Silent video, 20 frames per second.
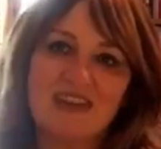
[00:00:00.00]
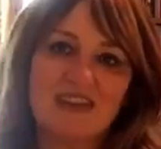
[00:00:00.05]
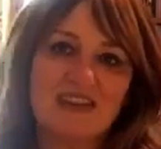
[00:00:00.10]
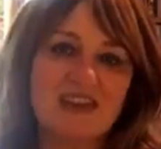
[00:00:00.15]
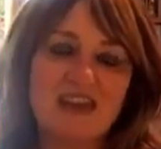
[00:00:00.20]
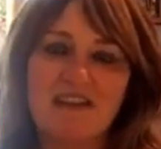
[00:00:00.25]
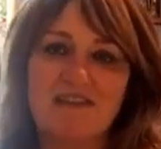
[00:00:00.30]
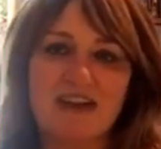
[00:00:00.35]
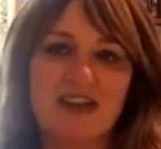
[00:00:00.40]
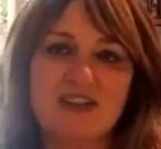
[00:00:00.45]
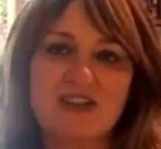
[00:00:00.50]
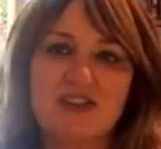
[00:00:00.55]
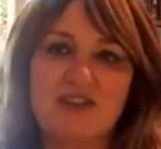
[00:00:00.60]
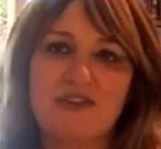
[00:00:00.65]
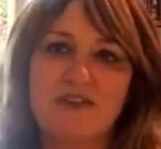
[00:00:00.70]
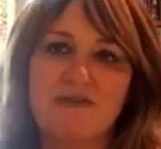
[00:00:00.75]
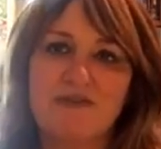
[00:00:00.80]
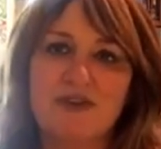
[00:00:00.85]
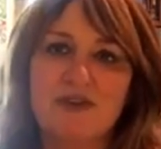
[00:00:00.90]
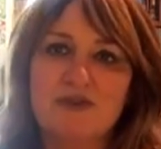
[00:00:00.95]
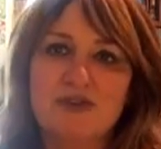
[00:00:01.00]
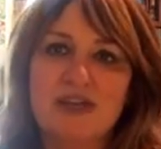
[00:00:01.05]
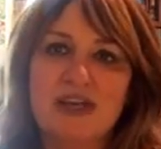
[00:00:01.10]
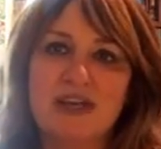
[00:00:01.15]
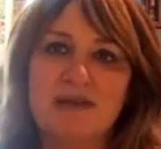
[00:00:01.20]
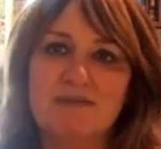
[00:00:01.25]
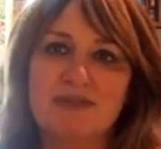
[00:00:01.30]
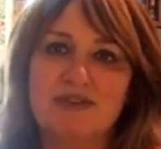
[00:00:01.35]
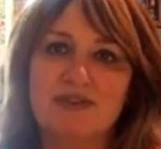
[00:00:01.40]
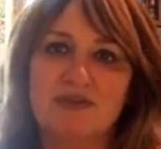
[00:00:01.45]
Sharing a few
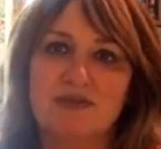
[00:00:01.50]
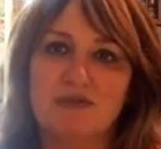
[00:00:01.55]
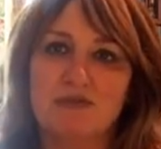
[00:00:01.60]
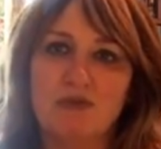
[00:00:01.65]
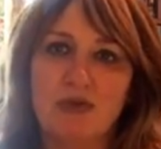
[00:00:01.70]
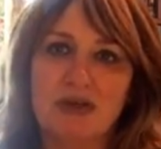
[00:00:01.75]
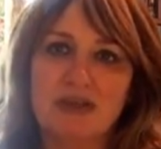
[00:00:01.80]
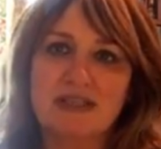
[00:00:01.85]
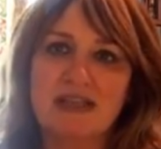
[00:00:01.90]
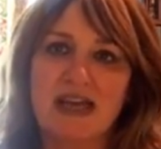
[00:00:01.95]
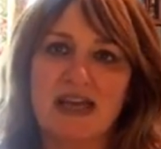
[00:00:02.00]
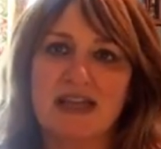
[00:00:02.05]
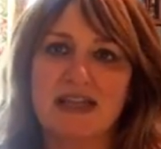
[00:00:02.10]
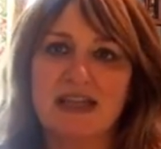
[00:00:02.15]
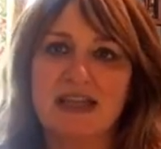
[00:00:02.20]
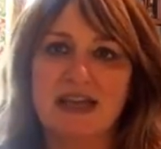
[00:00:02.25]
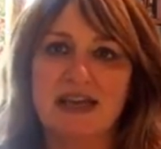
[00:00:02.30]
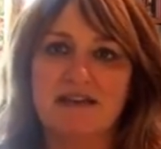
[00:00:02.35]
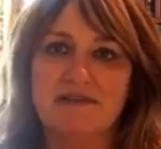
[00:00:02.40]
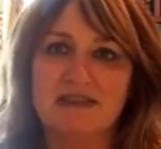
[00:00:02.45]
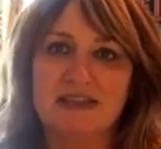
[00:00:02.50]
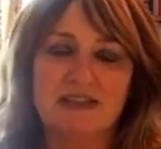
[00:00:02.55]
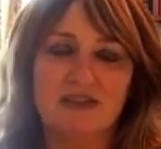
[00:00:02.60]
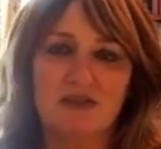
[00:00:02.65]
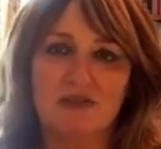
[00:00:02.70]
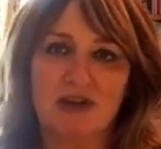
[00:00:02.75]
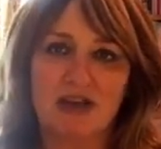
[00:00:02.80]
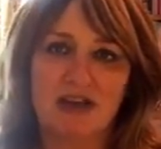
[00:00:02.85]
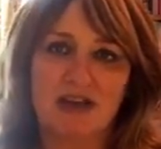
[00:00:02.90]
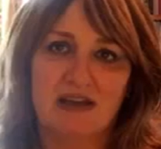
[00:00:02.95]
tips on one day a year is
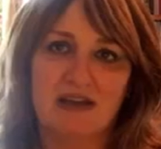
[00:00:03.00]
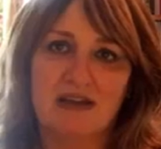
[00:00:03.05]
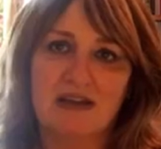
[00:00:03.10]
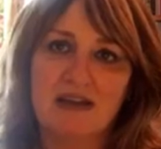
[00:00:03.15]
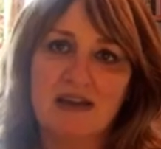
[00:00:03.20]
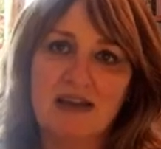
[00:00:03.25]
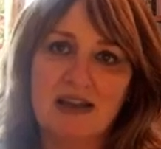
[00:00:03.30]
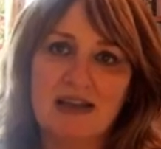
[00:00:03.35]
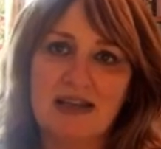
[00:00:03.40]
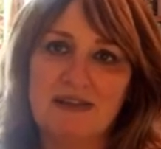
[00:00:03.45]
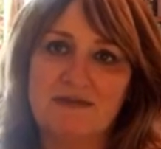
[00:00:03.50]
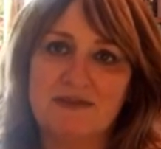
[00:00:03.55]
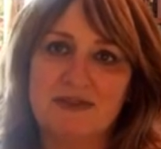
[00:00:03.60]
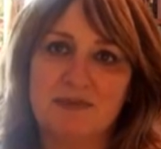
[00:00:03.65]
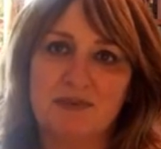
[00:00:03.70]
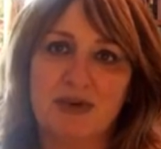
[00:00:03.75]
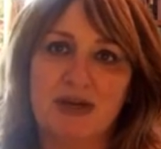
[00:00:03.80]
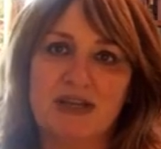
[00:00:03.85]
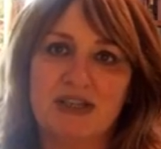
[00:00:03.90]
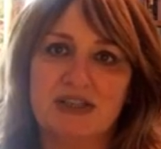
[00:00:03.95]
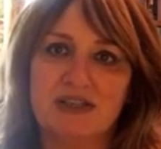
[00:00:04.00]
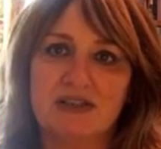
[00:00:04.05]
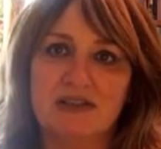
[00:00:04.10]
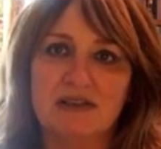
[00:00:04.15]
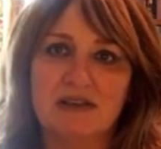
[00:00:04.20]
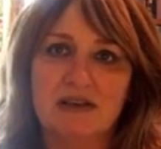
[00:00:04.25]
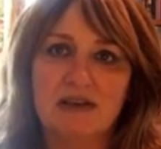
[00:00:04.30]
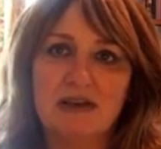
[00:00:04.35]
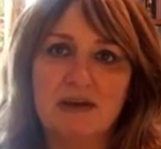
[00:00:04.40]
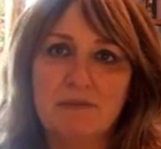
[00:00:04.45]
not going to lift depression,
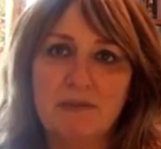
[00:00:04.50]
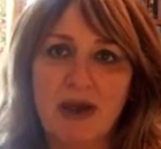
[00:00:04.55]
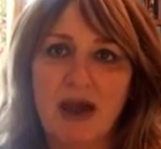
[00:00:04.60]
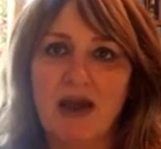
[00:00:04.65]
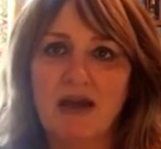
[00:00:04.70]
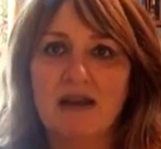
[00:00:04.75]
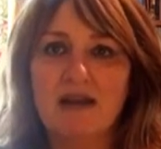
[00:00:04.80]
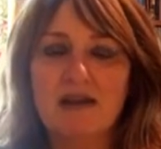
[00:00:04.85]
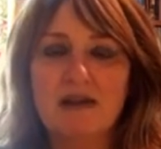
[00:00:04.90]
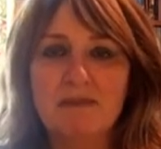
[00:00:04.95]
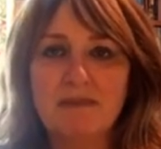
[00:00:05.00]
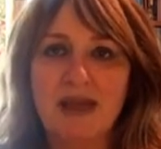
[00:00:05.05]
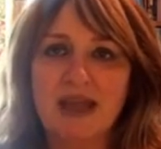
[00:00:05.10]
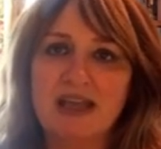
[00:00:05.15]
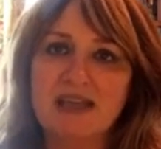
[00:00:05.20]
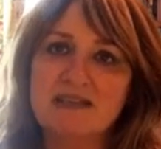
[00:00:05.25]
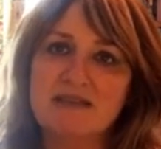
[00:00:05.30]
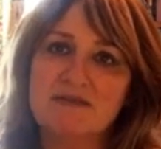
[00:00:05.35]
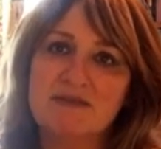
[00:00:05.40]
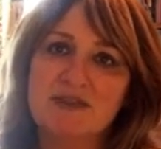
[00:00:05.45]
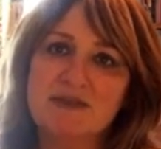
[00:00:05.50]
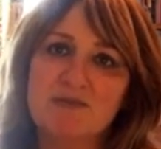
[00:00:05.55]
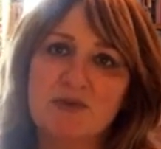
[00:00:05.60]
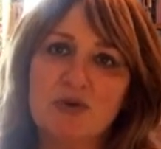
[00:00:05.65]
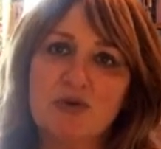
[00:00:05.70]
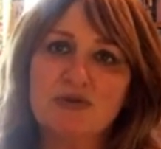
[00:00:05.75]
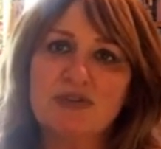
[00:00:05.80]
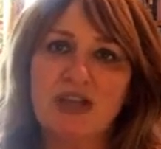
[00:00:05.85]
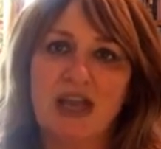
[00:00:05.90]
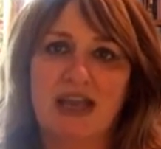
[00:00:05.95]
but making some
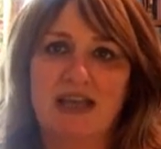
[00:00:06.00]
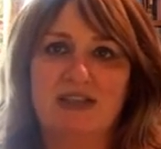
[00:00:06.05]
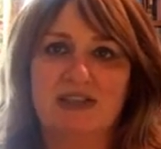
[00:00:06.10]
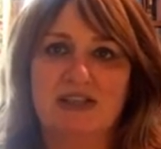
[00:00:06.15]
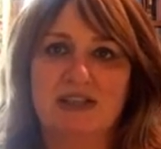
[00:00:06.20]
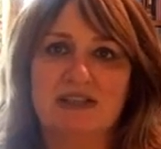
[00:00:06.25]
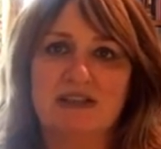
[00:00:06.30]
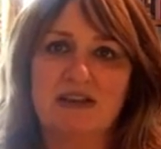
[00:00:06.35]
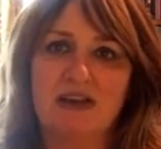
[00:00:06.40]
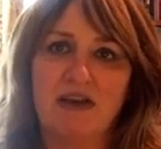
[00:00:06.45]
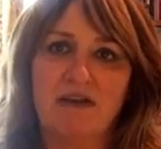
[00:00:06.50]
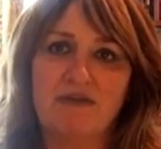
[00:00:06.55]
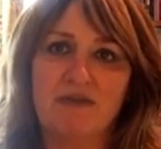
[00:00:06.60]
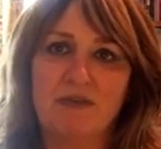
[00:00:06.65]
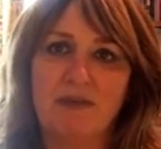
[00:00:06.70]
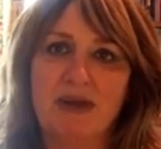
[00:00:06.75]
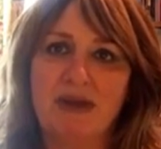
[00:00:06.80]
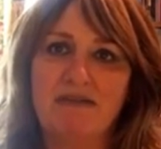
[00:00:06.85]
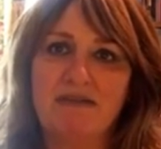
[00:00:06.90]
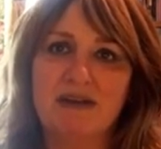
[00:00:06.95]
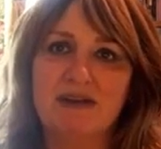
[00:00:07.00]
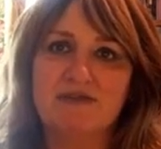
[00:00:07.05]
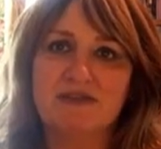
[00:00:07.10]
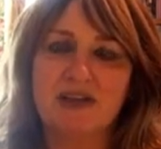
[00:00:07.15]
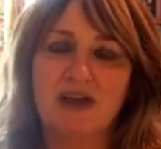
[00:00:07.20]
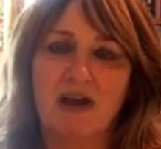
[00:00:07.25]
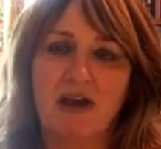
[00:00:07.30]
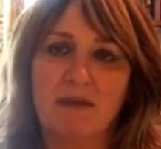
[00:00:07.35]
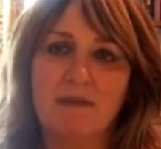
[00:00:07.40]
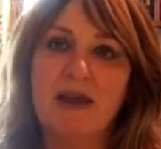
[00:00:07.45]
small changes over a period of
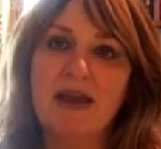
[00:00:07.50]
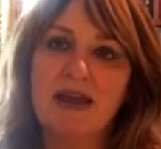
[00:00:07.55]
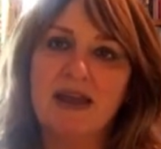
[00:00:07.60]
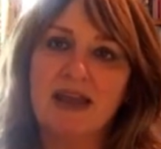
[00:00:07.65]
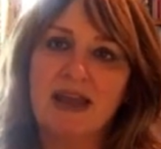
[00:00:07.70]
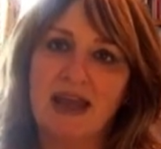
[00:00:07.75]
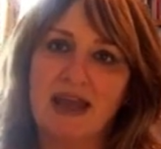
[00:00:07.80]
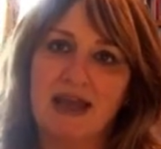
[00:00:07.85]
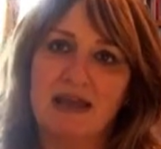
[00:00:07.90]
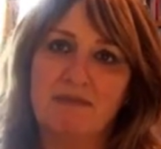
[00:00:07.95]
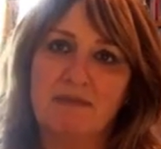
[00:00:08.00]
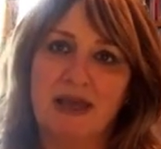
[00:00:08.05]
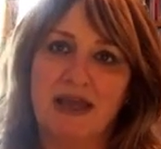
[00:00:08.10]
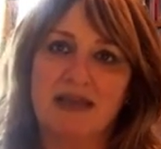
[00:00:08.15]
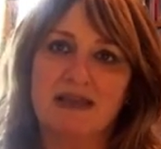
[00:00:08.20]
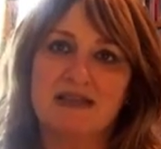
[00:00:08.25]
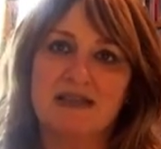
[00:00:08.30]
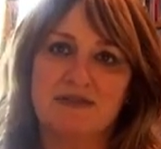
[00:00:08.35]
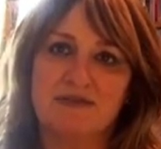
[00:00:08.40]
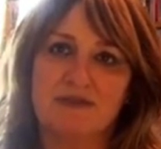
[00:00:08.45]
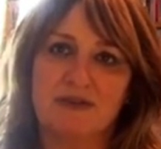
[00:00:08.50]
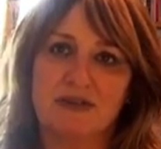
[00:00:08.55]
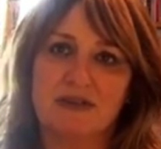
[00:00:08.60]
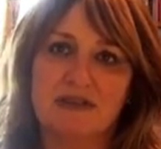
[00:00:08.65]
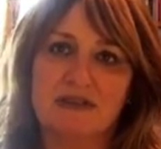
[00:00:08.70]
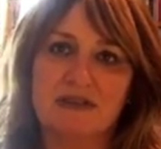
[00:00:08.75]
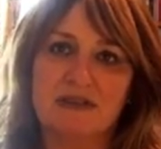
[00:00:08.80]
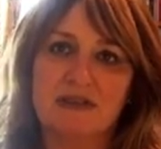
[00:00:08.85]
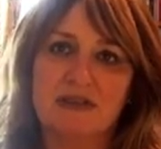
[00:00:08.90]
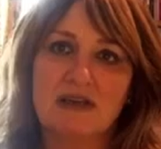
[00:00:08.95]
time can make a
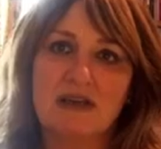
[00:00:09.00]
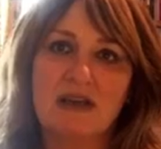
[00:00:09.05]
difference.